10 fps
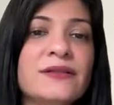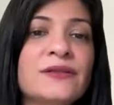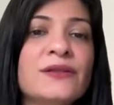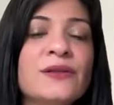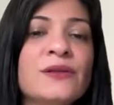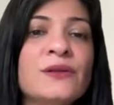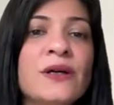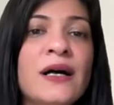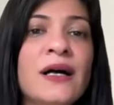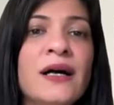
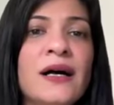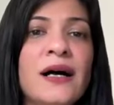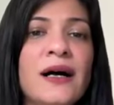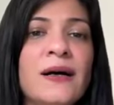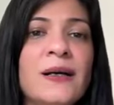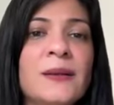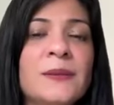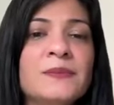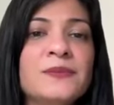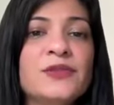So,
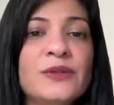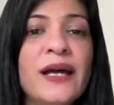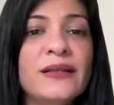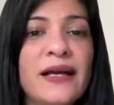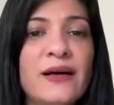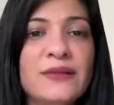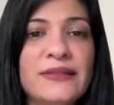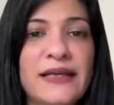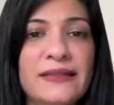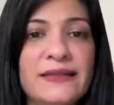yeah, that
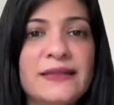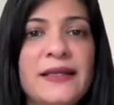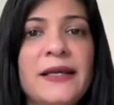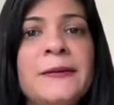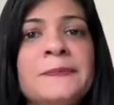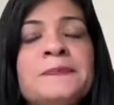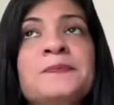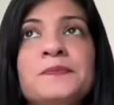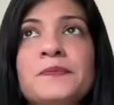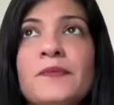was yesterday.